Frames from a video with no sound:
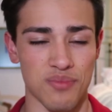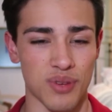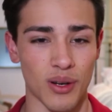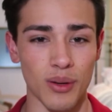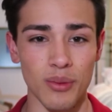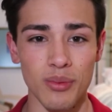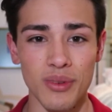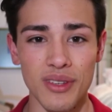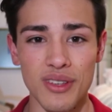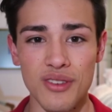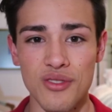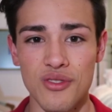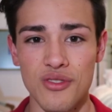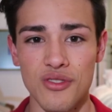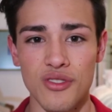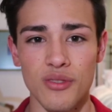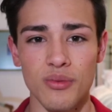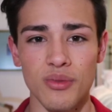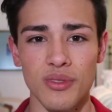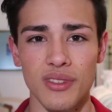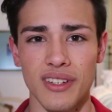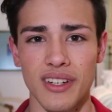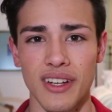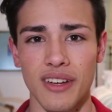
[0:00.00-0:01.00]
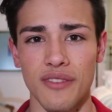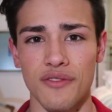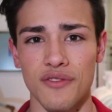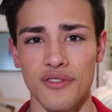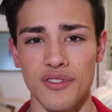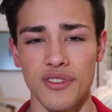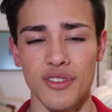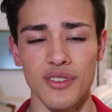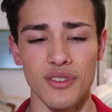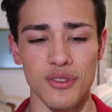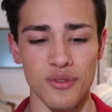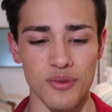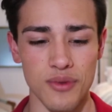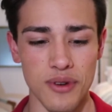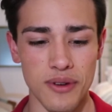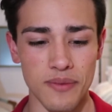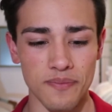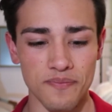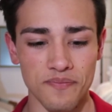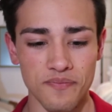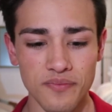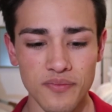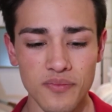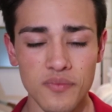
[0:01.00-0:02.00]
probably durable enough for you.
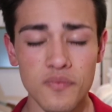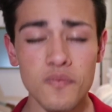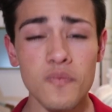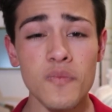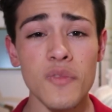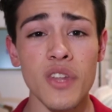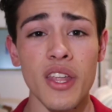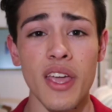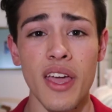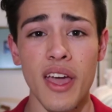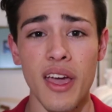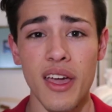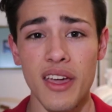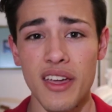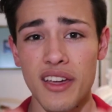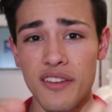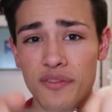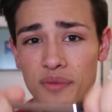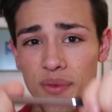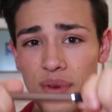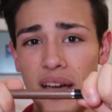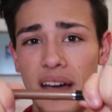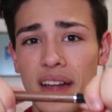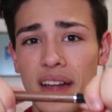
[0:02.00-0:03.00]
If we